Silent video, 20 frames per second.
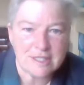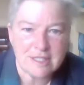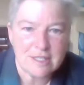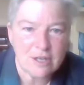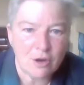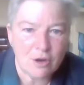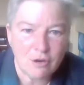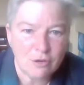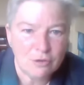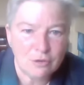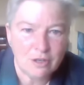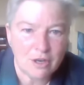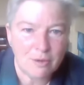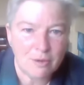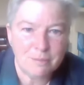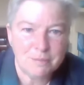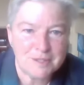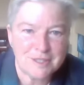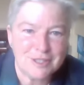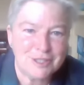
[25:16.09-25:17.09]
It's not all
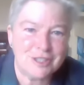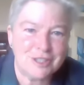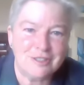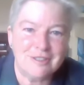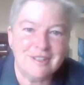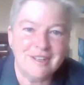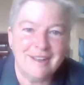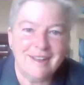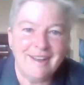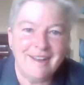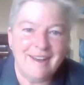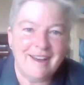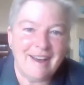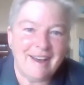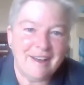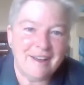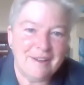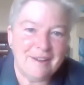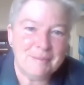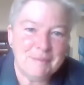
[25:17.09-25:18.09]
competition.
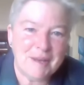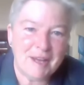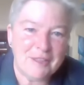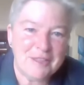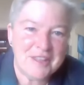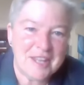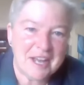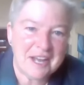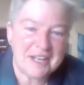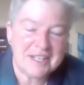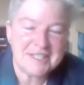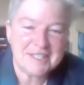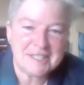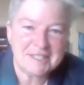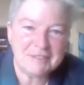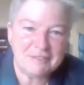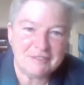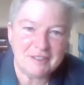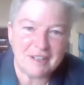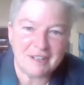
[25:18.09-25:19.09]
And the
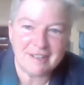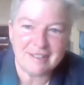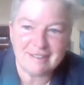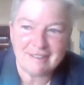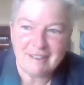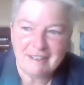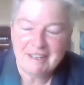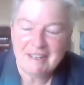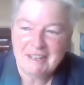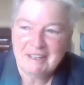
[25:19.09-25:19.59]
idea of like